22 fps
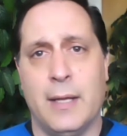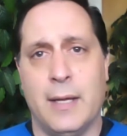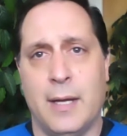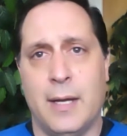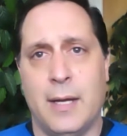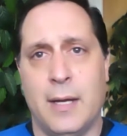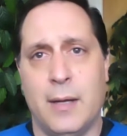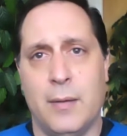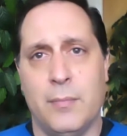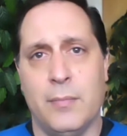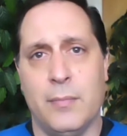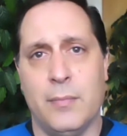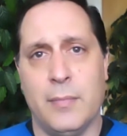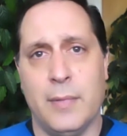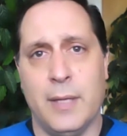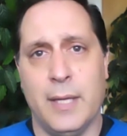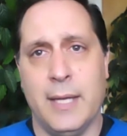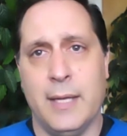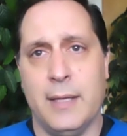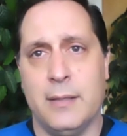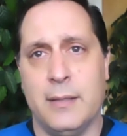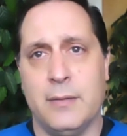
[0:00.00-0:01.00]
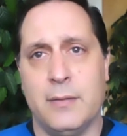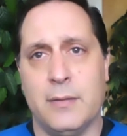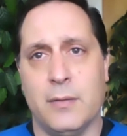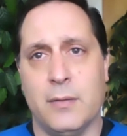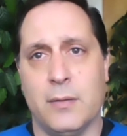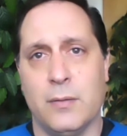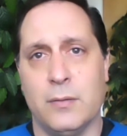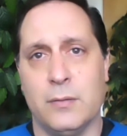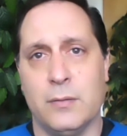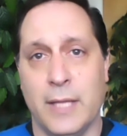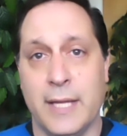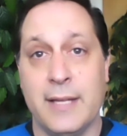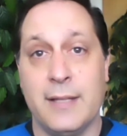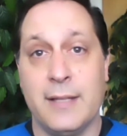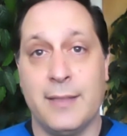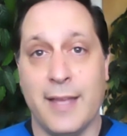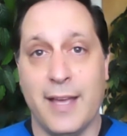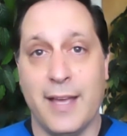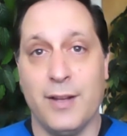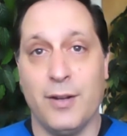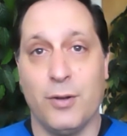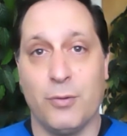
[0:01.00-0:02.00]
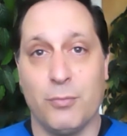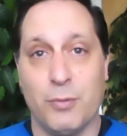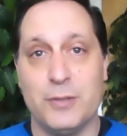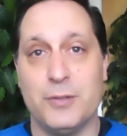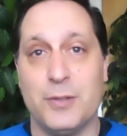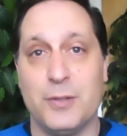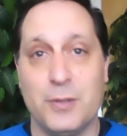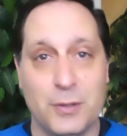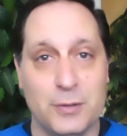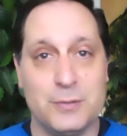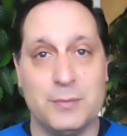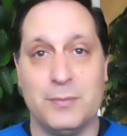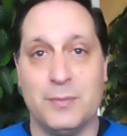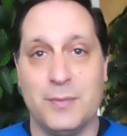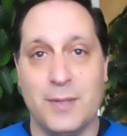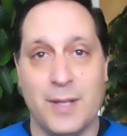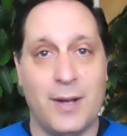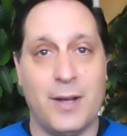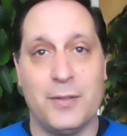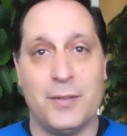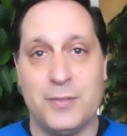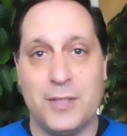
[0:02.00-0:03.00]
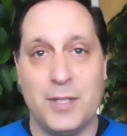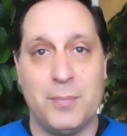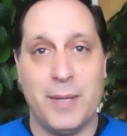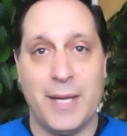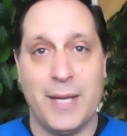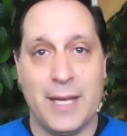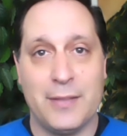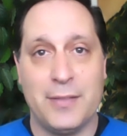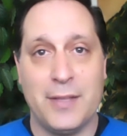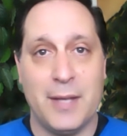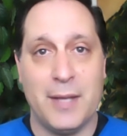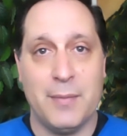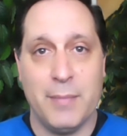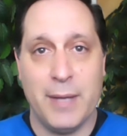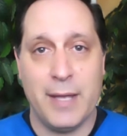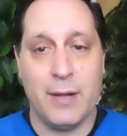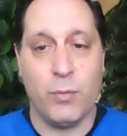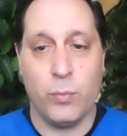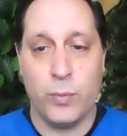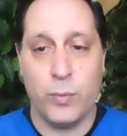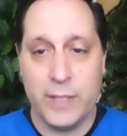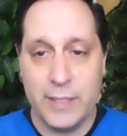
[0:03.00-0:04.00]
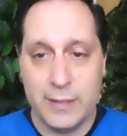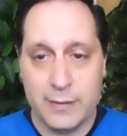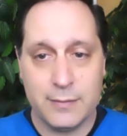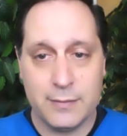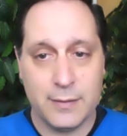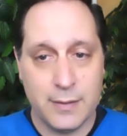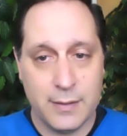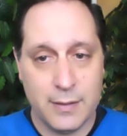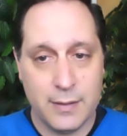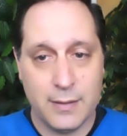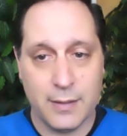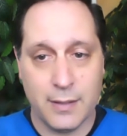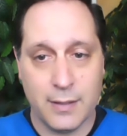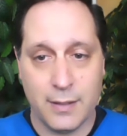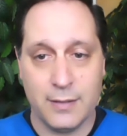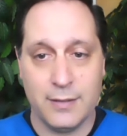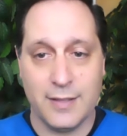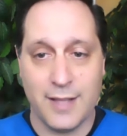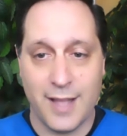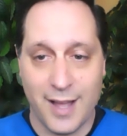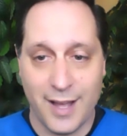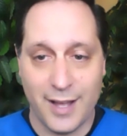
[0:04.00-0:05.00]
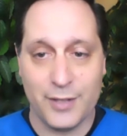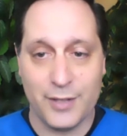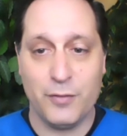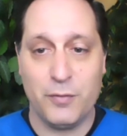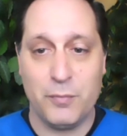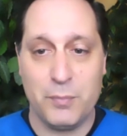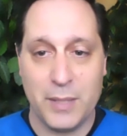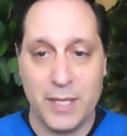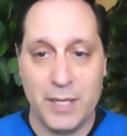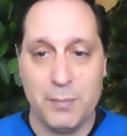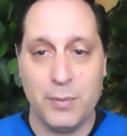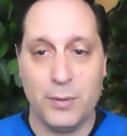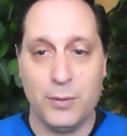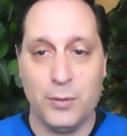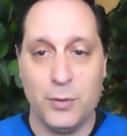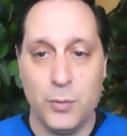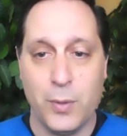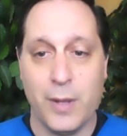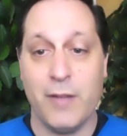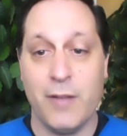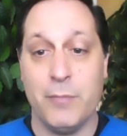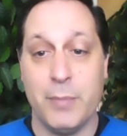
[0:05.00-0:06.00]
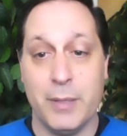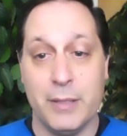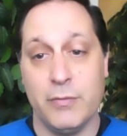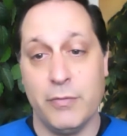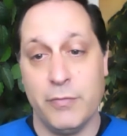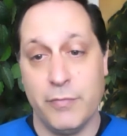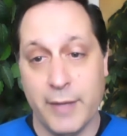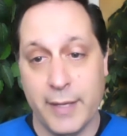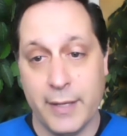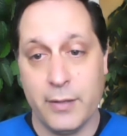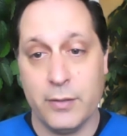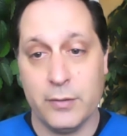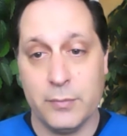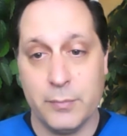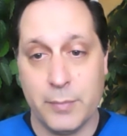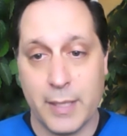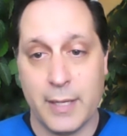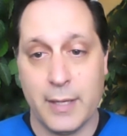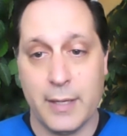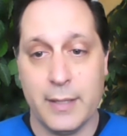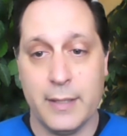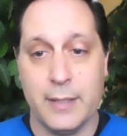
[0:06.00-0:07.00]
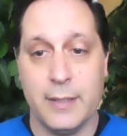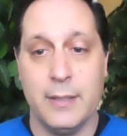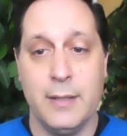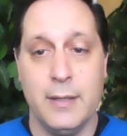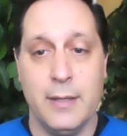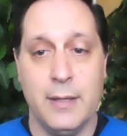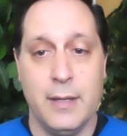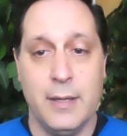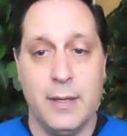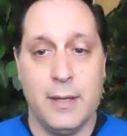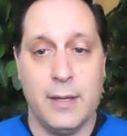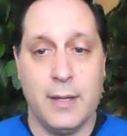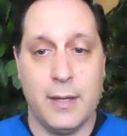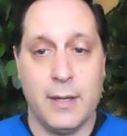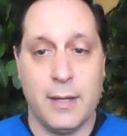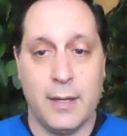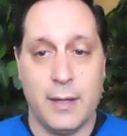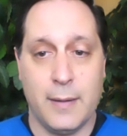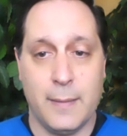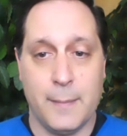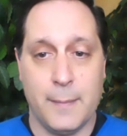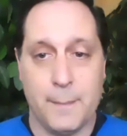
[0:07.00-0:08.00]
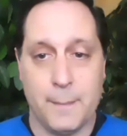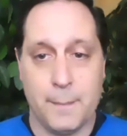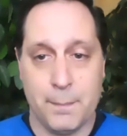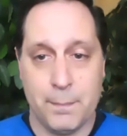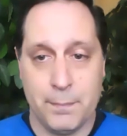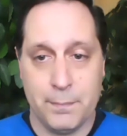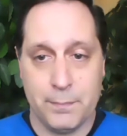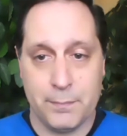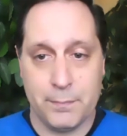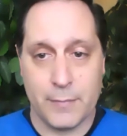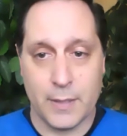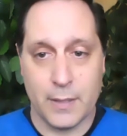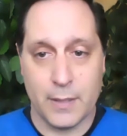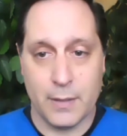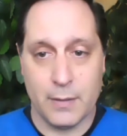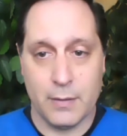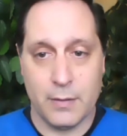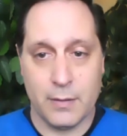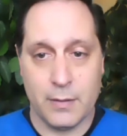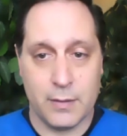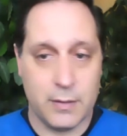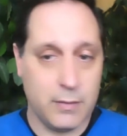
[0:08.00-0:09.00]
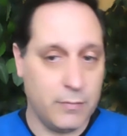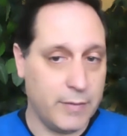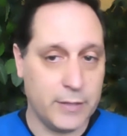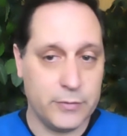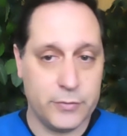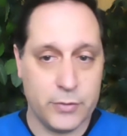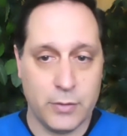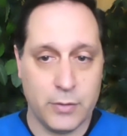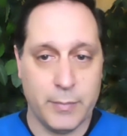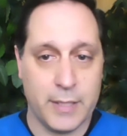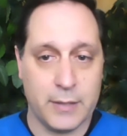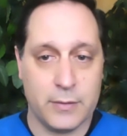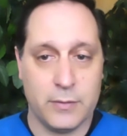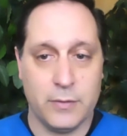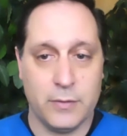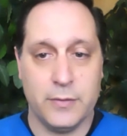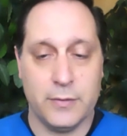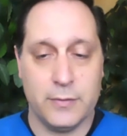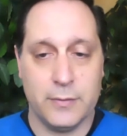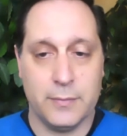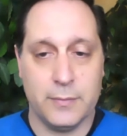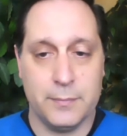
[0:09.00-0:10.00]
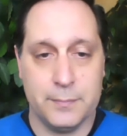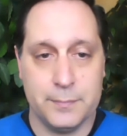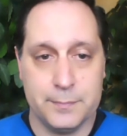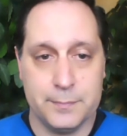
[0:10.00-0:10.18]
Um, and like that original osteopath I met, we see a lot of people who have been failed by um, the conventional medical system.